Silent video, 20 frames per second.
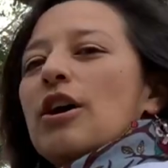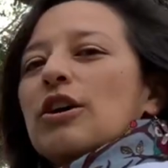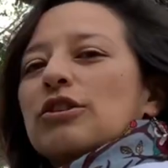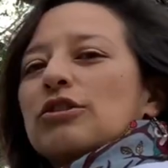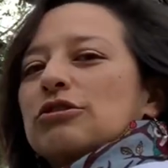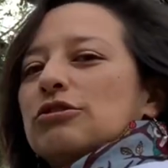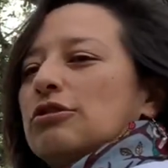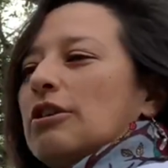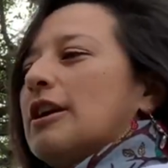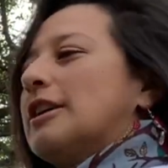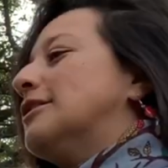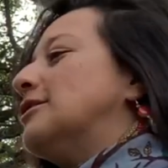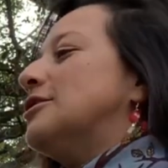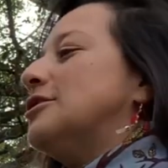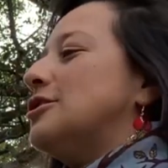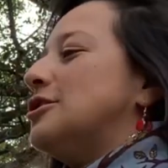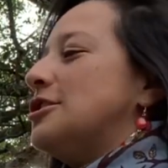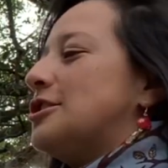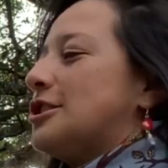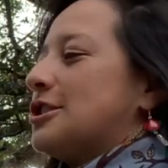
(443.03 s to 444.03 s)

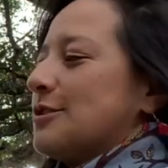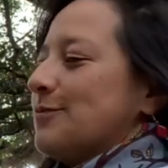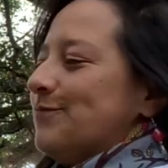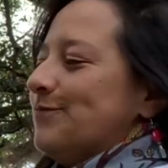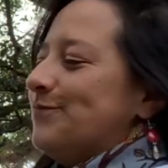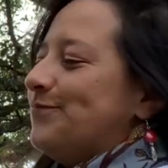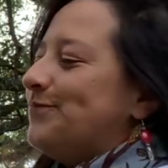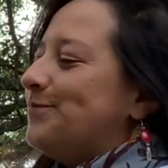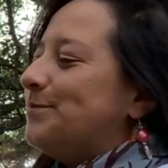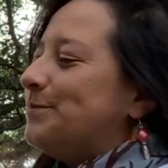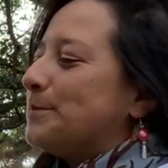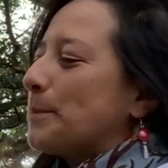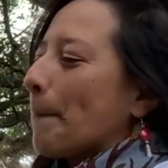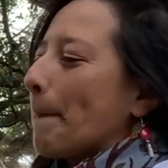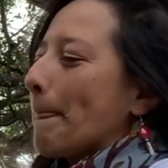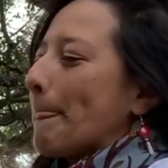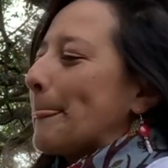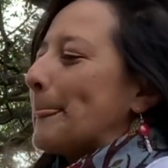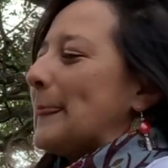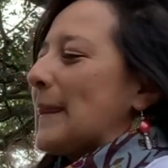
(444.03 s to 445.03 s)
Crunch!
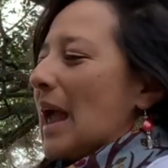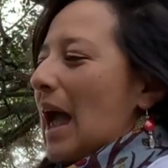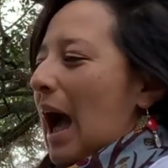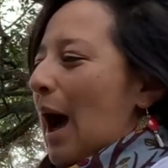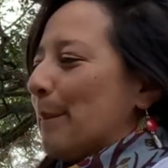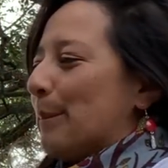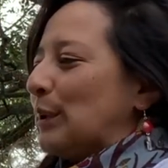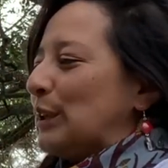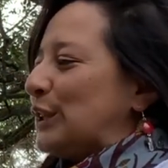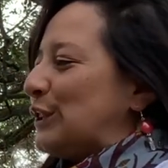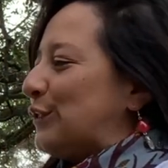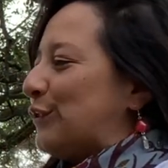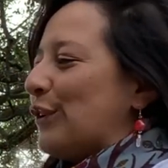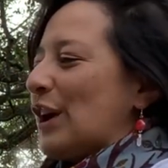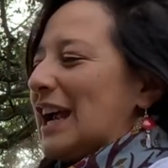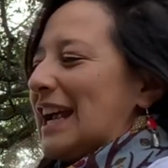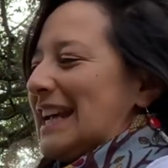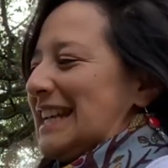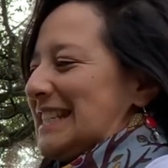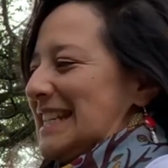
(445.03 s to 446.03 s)
The apple is
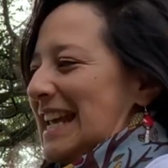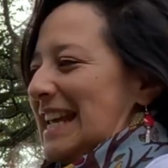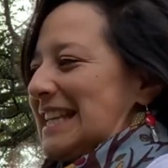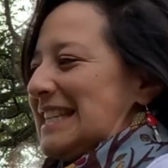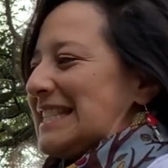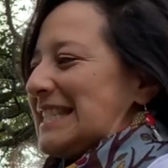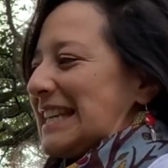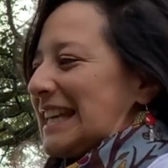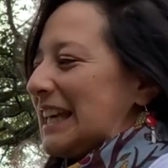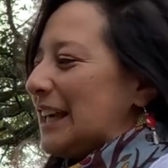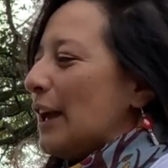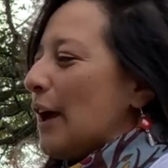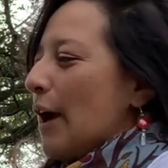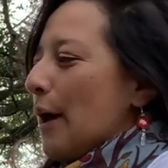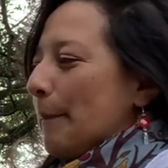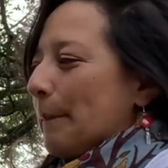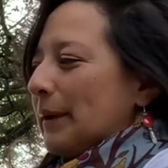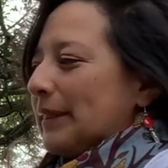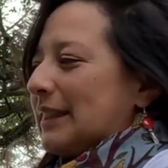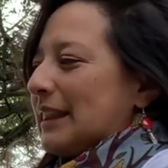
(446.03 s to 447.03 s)
very tasty,
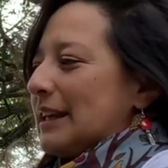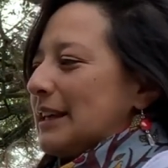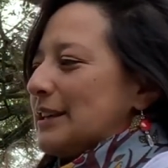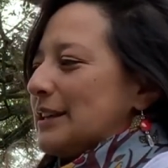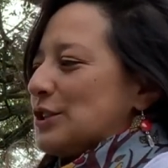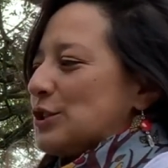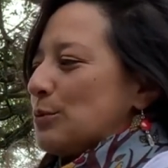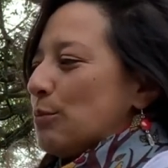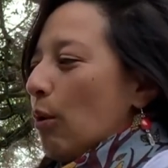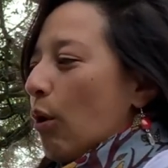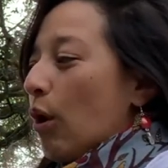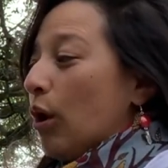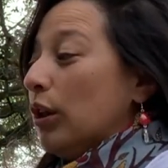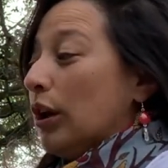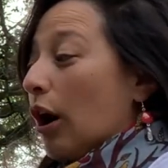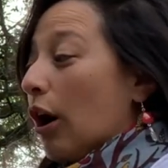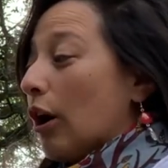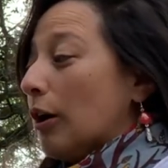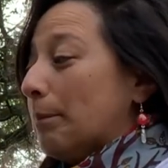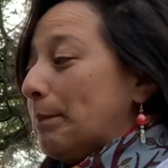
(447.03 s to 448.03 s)
but the small
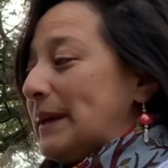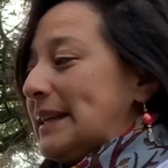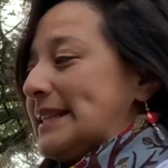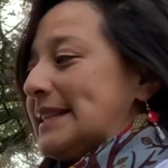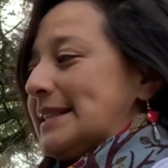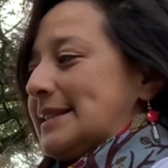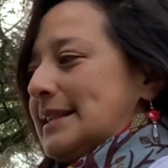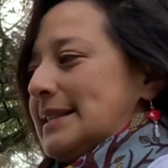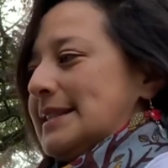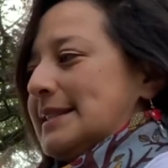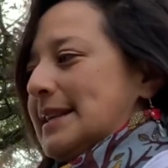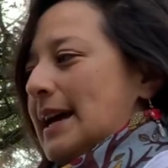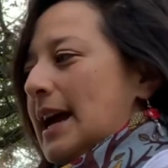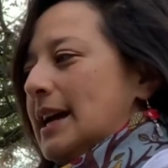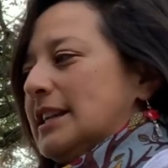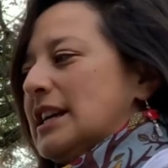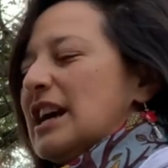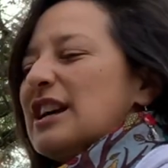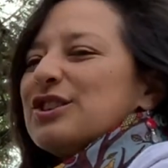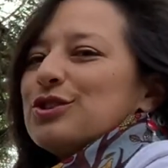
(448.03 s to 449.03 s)
hard pieces inside
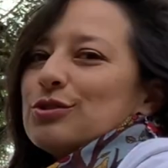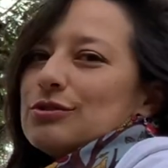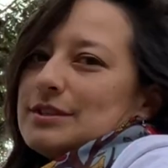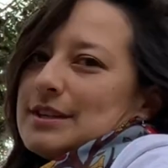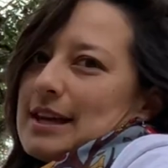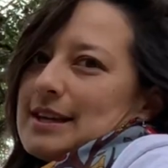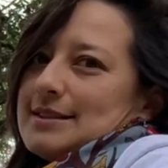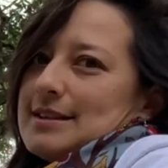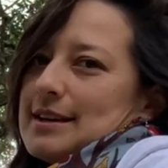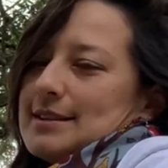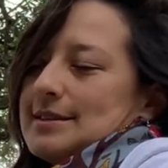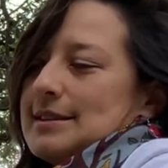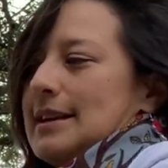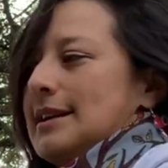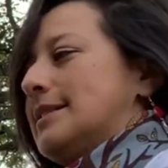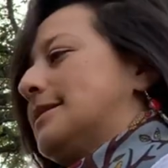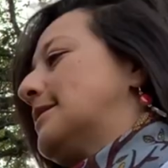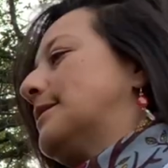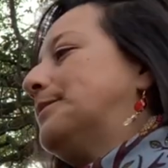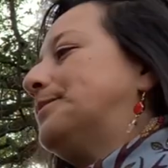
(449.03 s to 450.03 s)
don't taste as
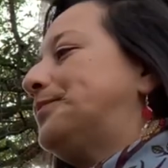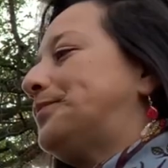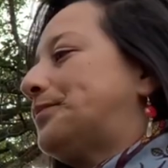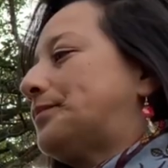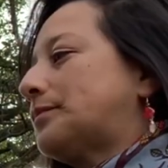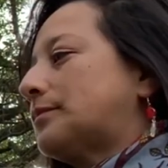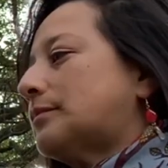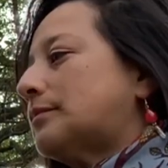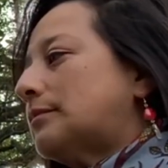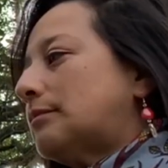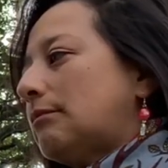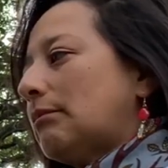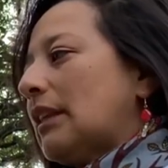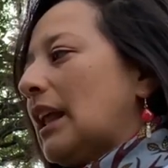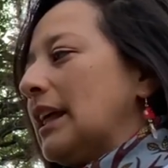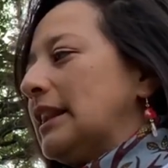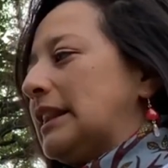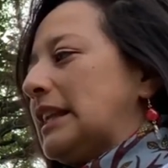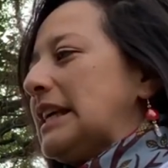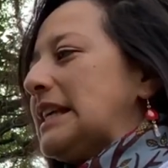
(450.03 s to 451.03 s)
nice.
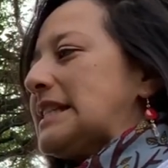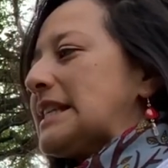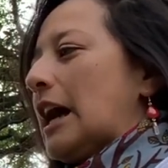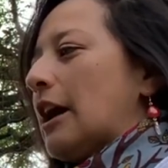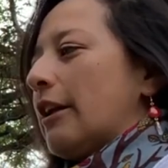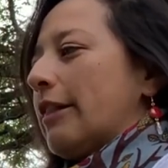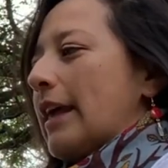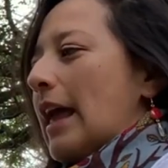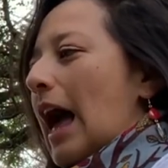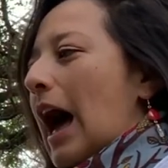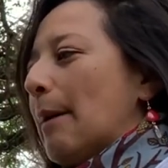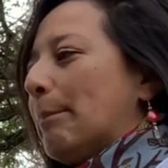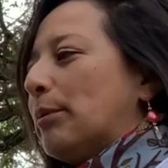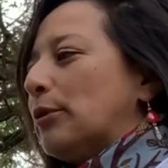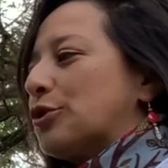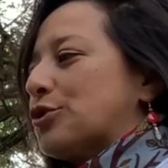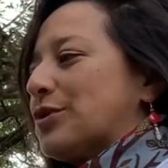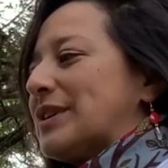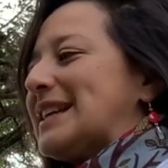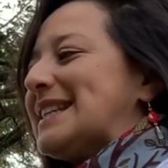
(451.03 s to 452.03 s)
These are the apple
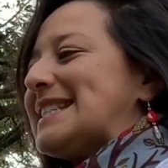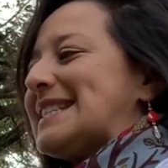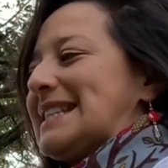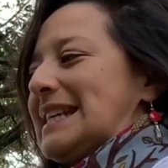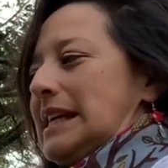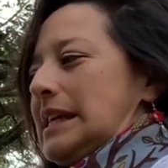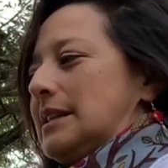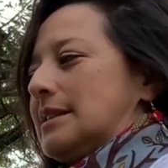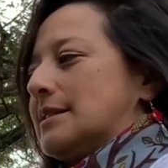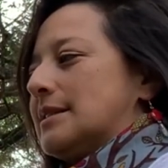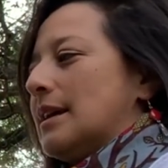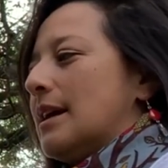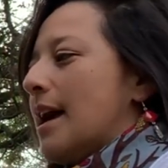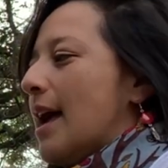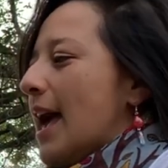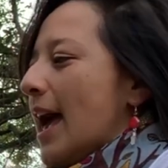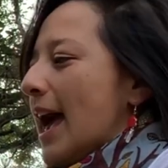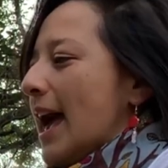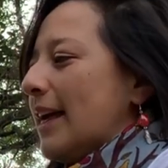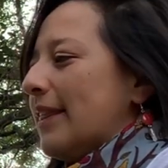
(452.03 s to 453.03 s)
tree seeds,
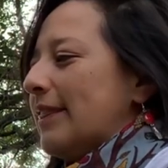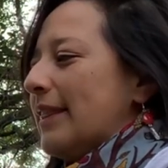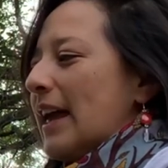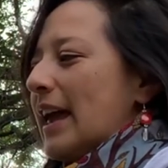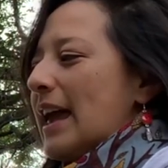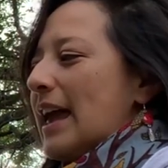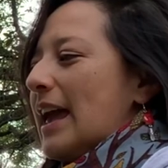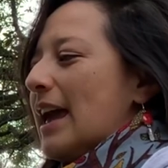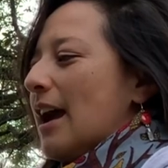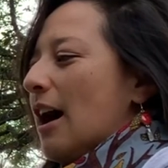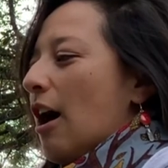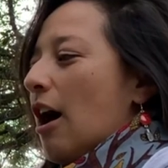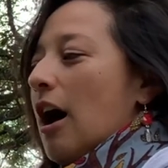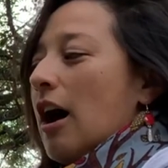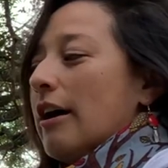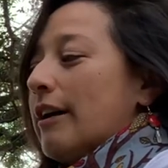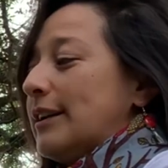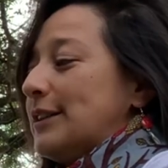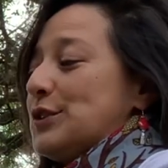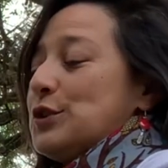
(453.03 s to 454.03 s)
and they
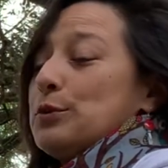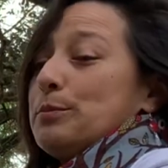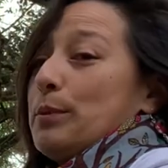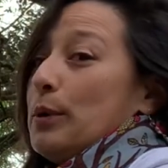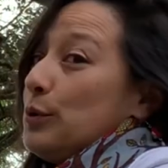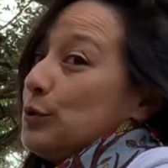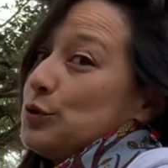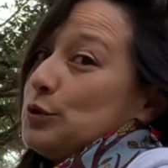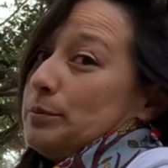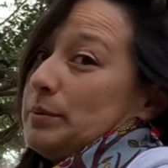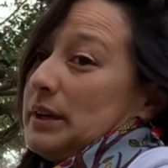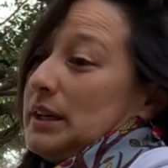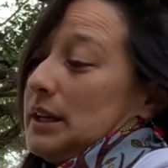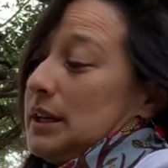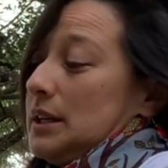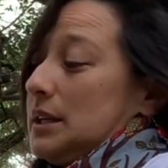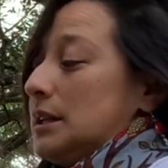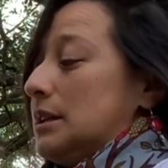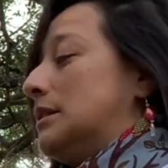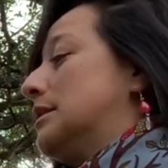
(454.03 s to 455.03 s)
aren't supposed to be
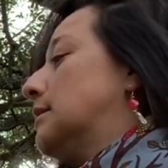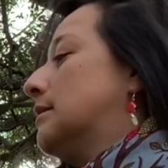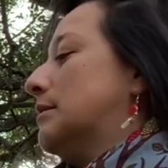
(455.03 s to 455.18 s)
eaten.